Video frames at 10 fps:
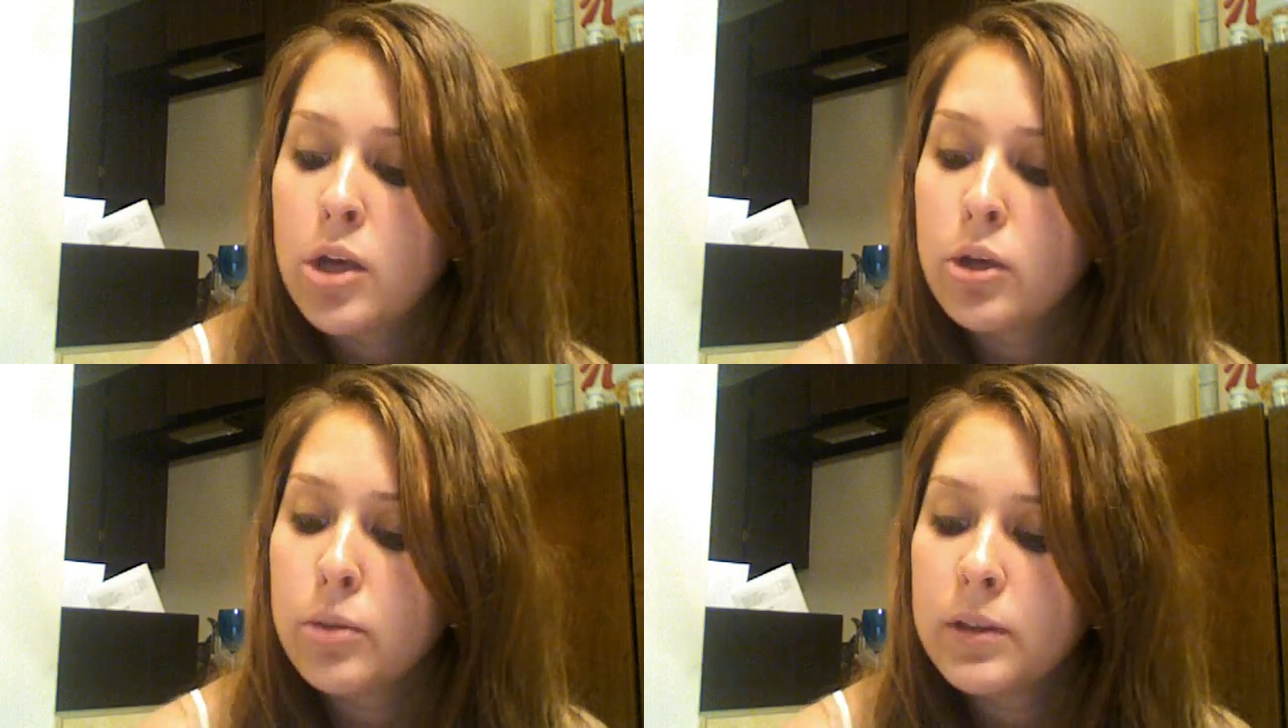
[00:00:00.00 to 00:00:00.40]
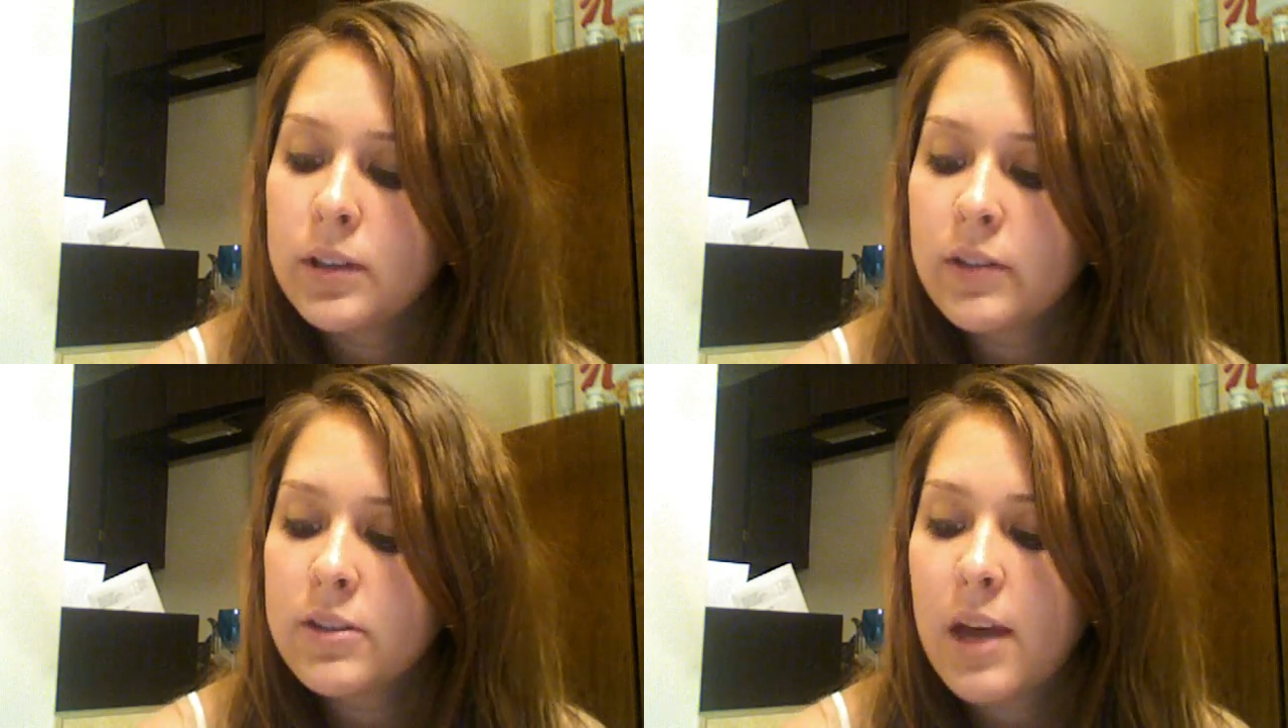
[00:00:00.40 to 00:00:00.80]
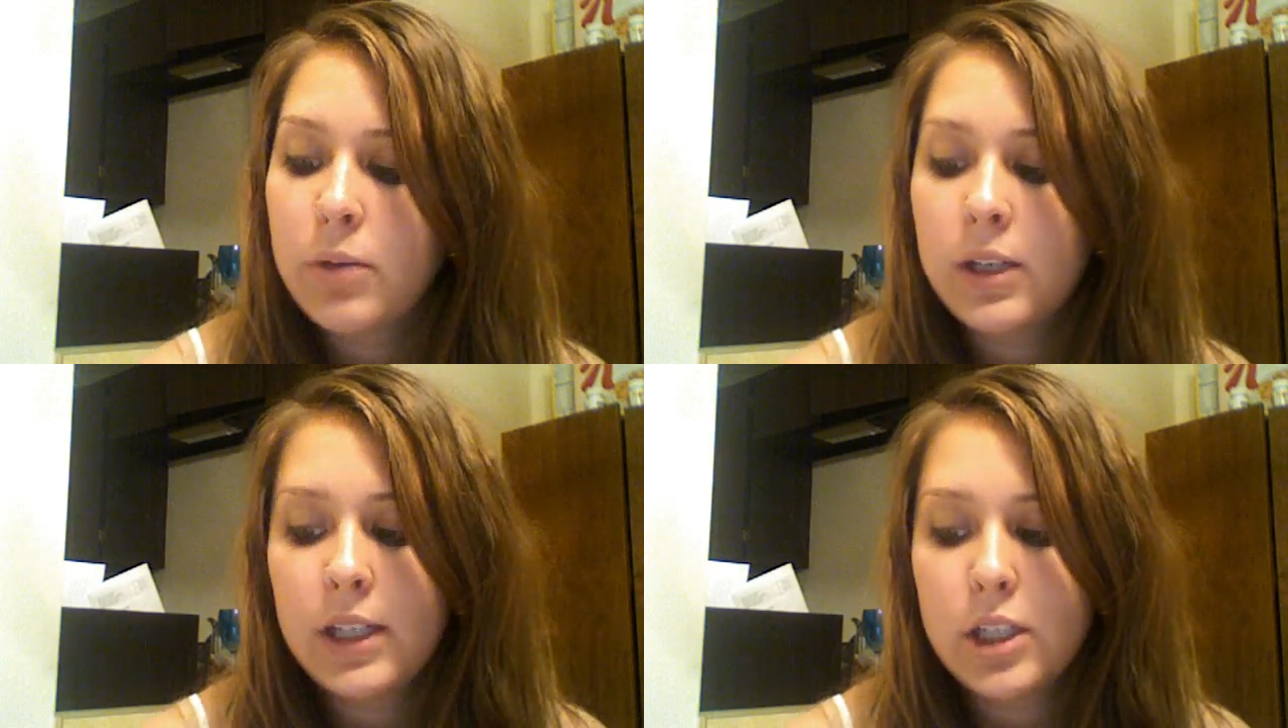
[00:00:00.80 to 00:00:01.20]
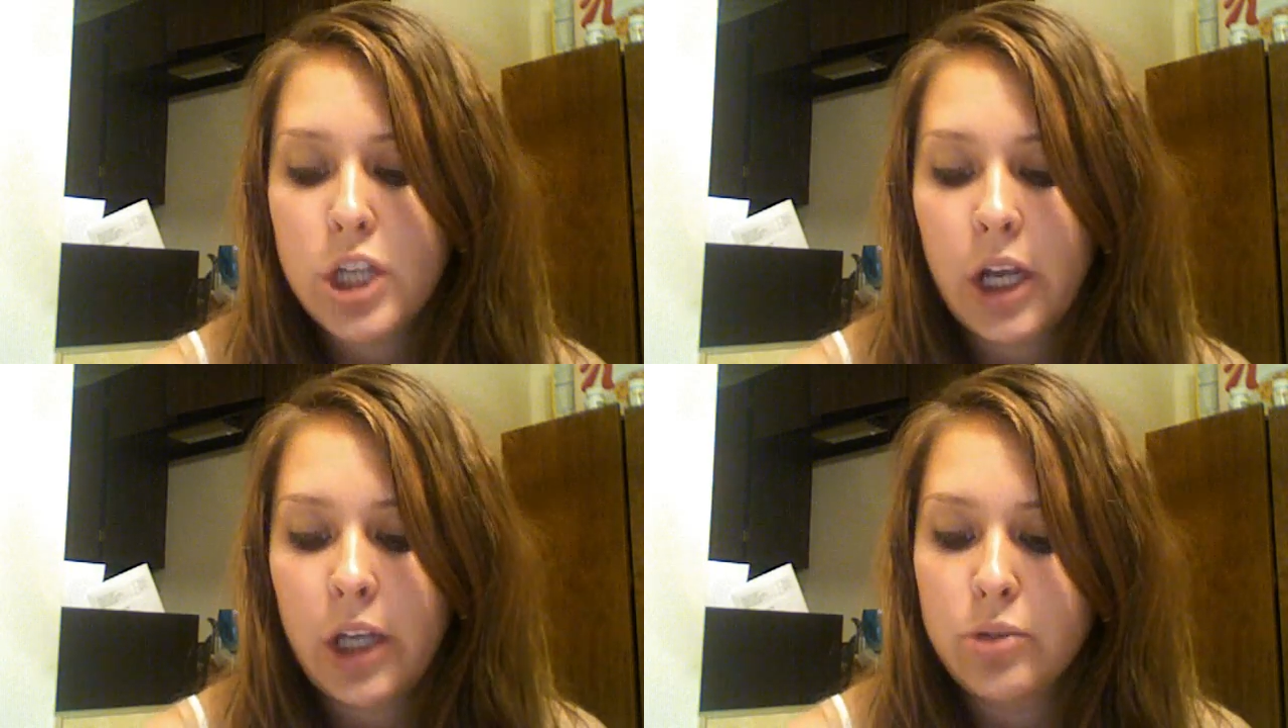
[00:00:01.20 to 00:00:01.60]
who believes that we need a
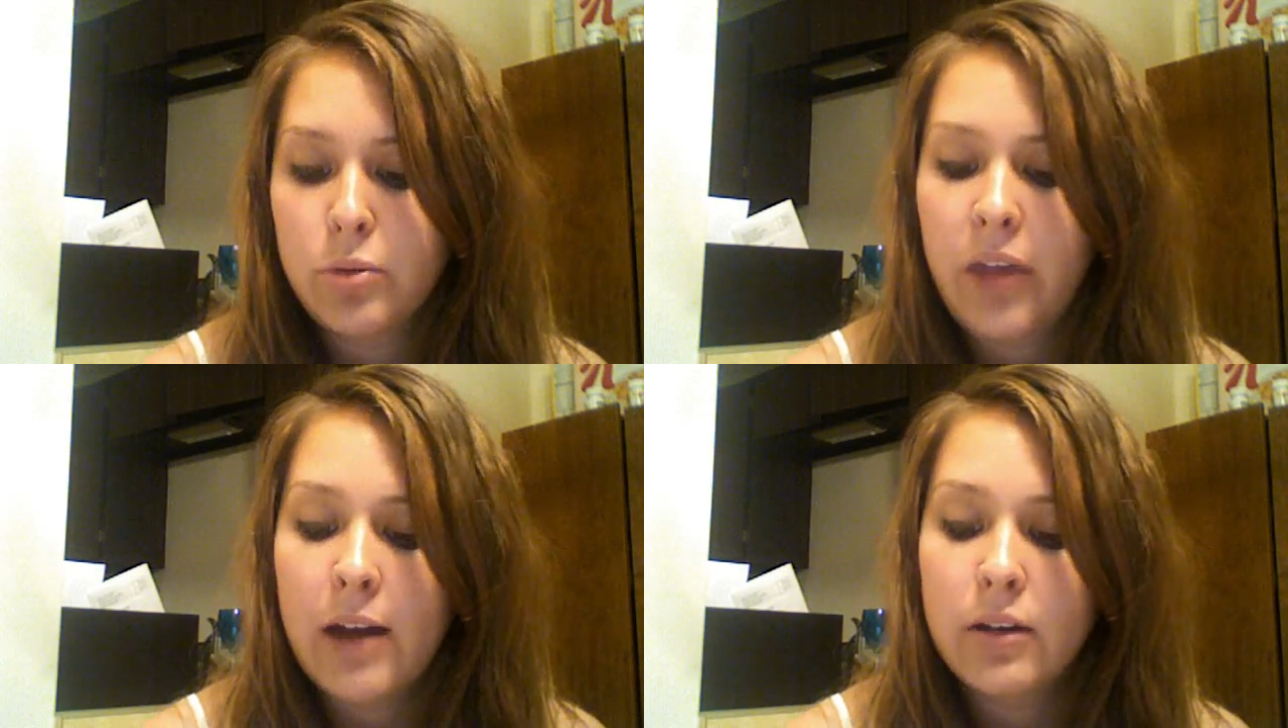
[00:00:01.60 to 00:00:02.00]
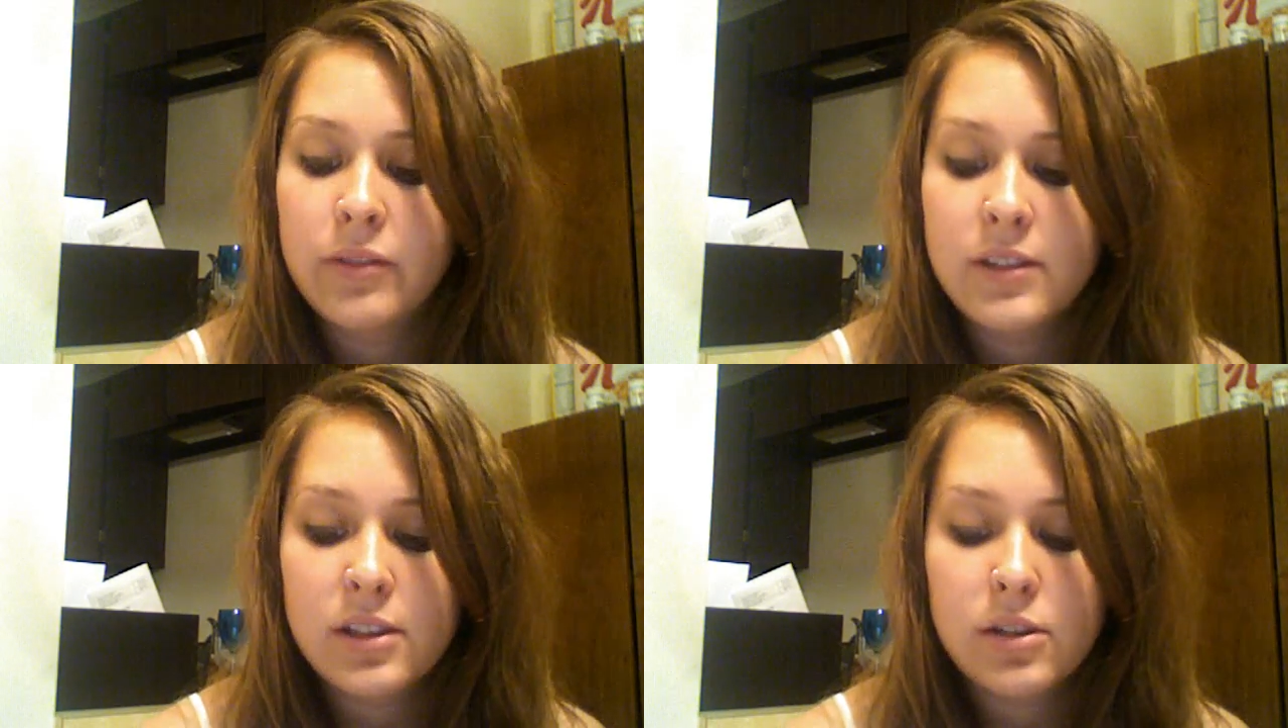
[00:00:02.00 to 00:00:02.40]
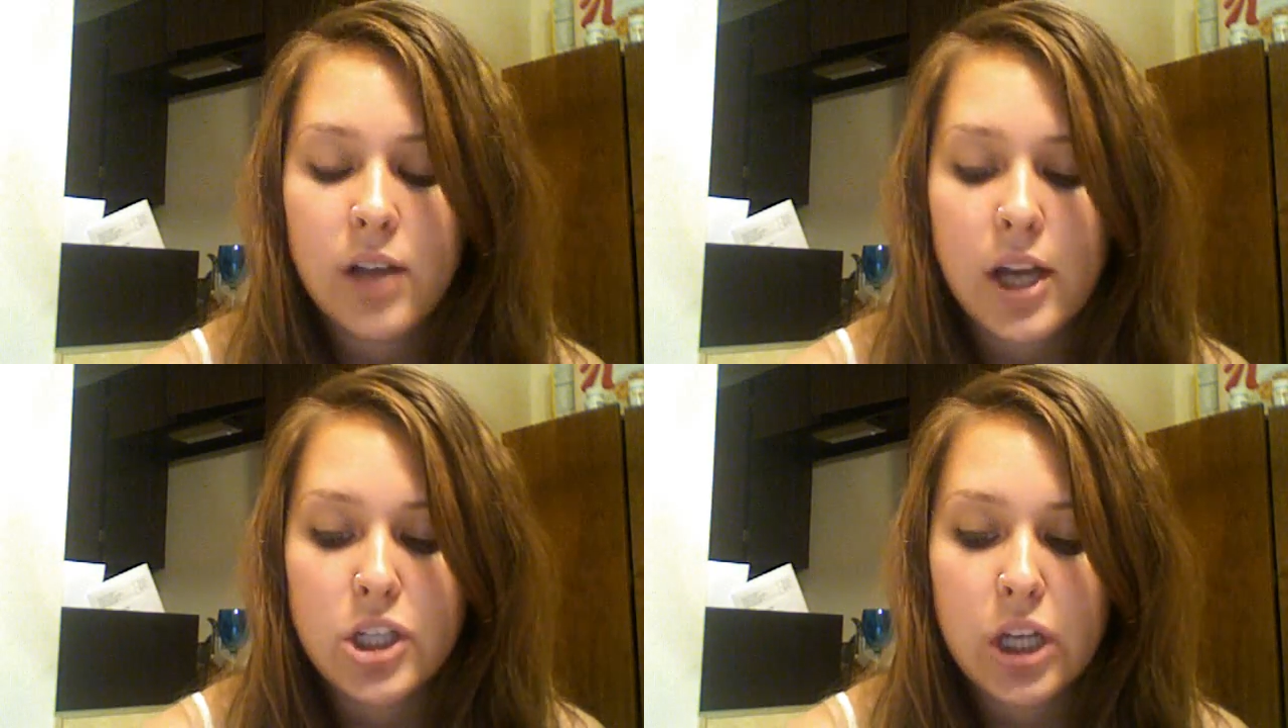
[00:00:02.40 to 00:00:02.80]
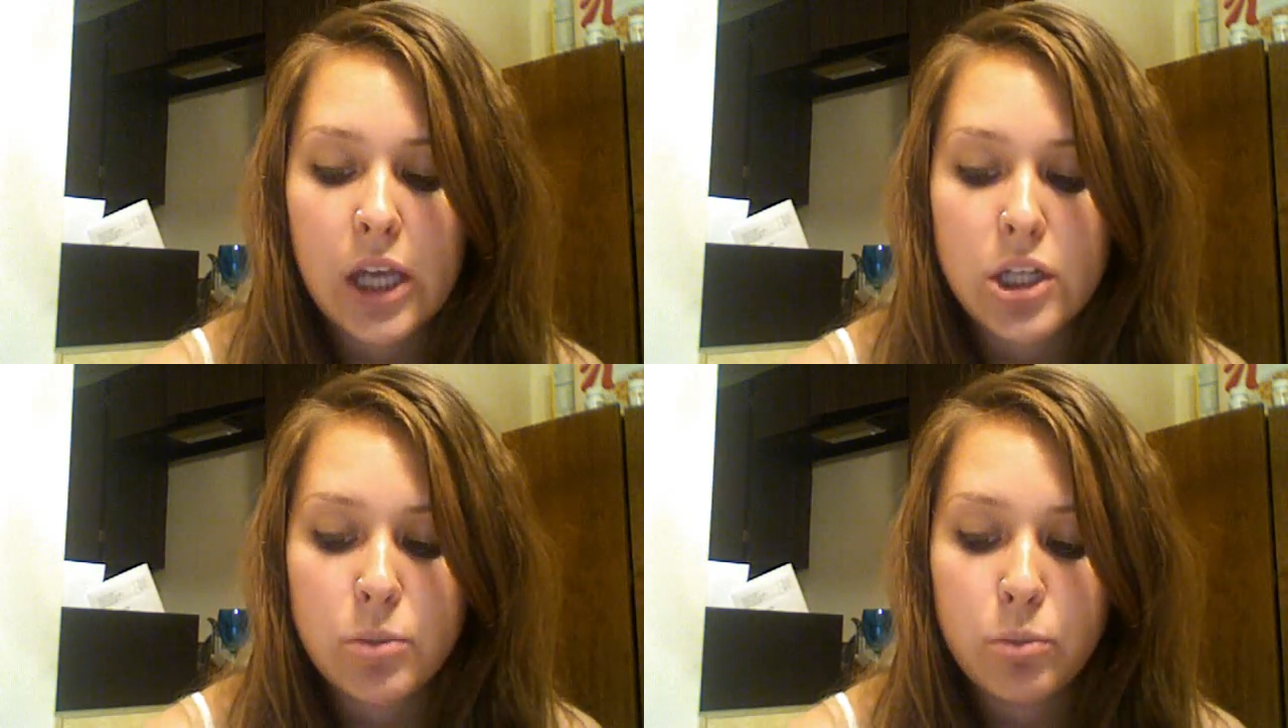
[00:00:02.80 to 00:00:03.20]
change with our physical
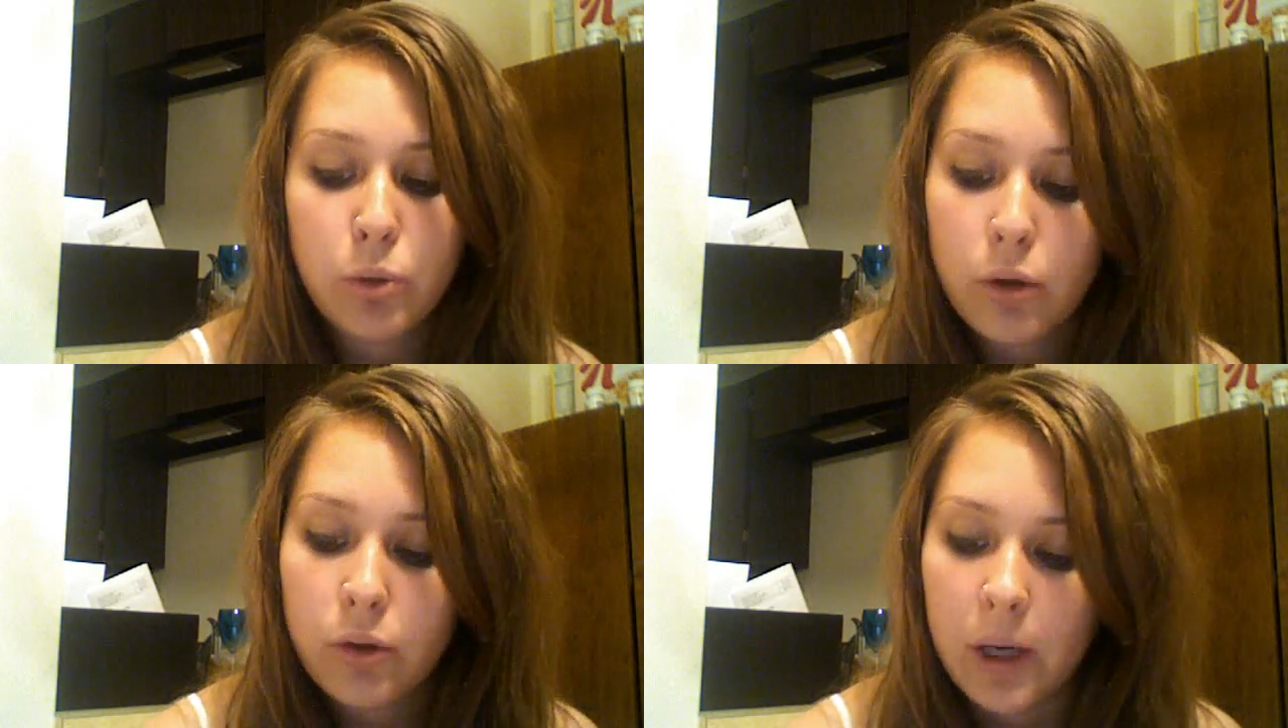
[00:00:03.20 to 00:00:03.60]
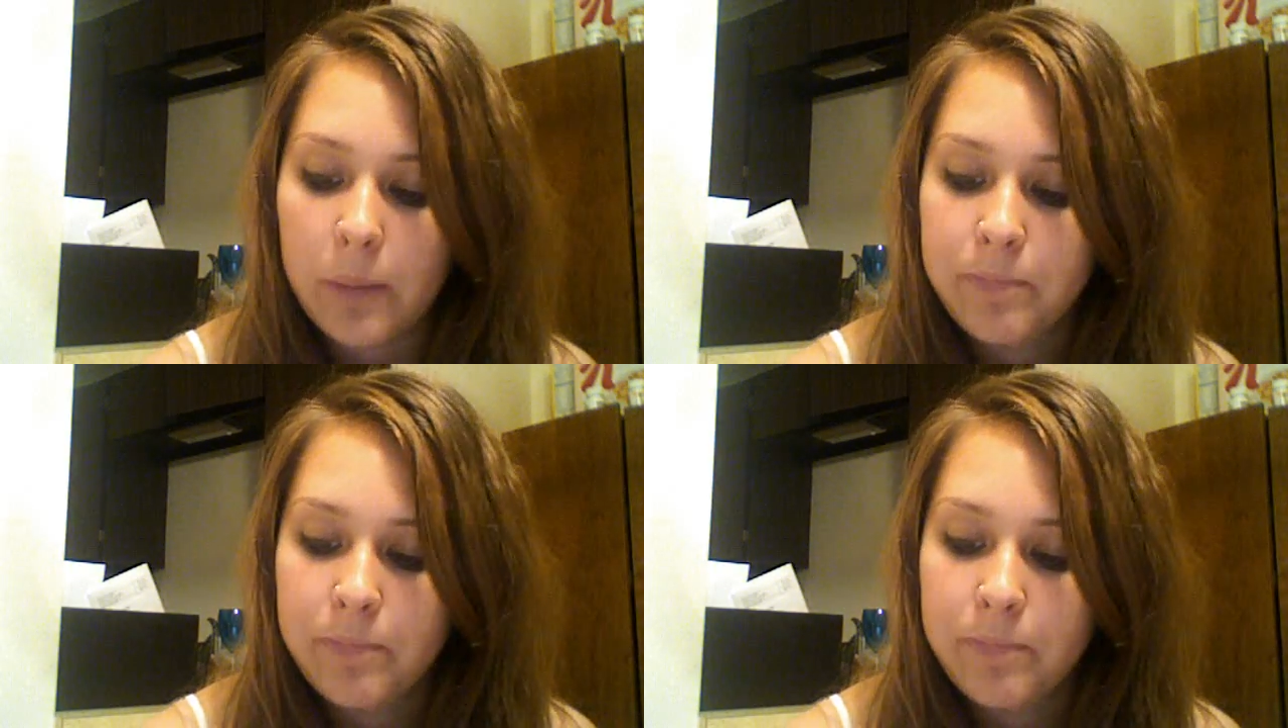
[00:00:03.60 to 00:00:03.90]
education program.